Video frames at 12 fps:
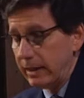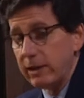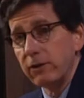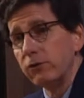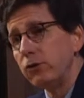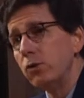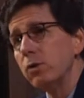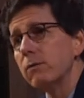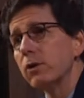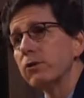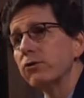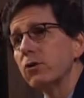in his
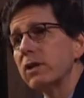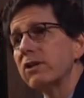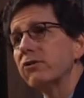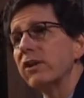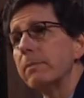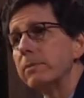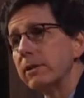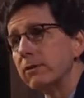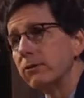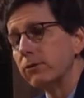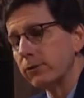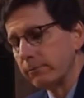universal
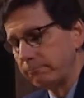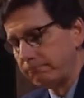acceptance.